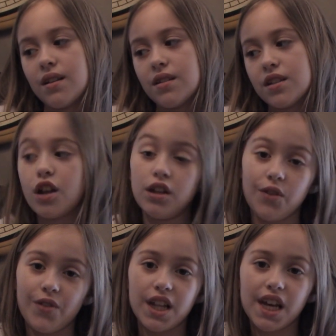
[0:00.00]
still
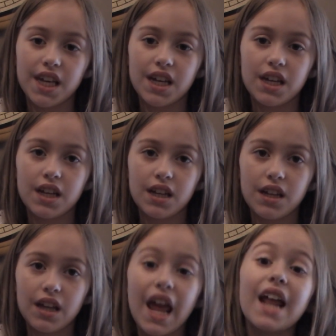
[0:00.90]
leave a like.
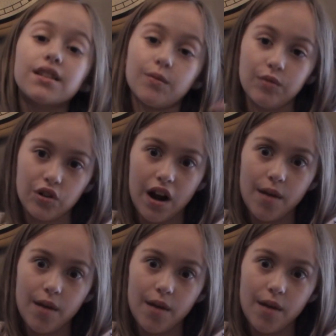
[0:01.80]
And subscribe.